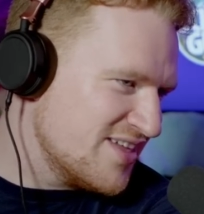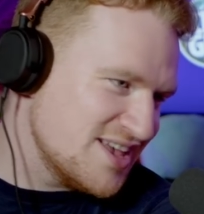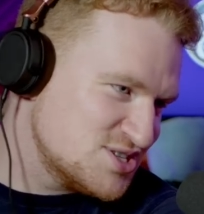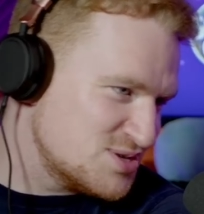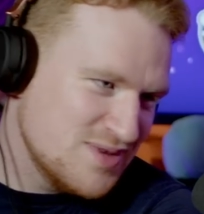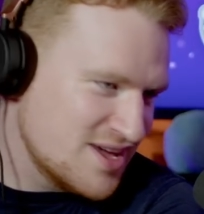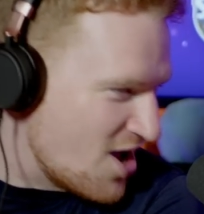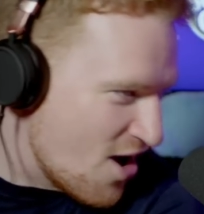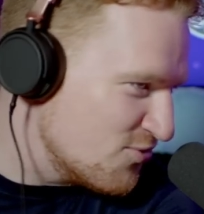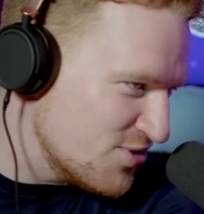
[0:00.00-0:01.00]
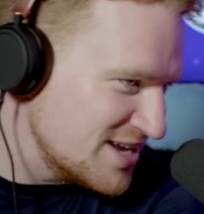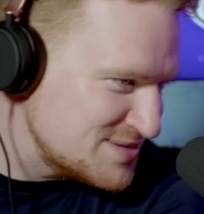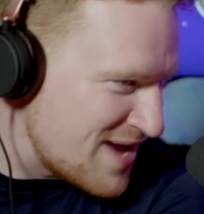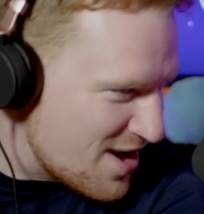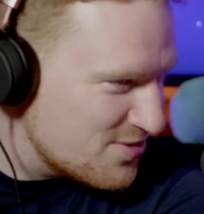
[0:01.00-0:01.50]
That's just me covering
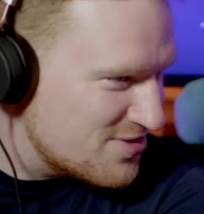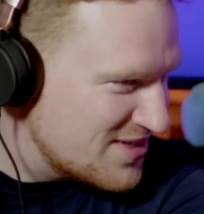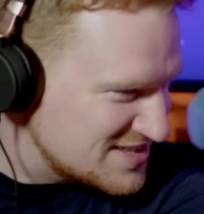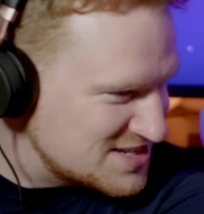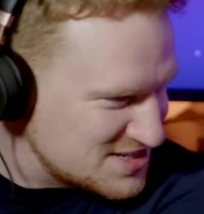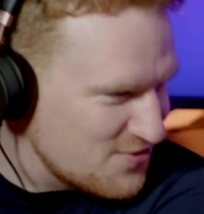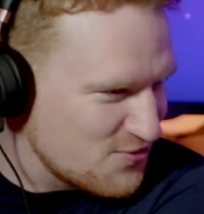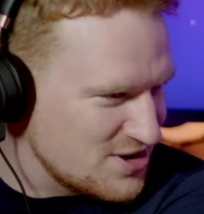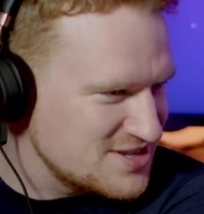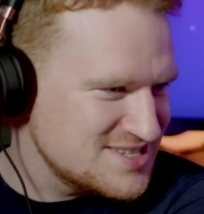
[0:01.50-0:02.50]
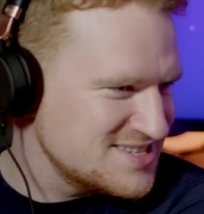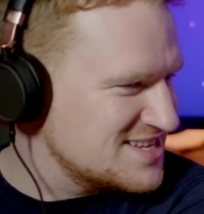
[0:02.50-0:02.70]
his mouth. saying you don't There's do a it, yeah. difference.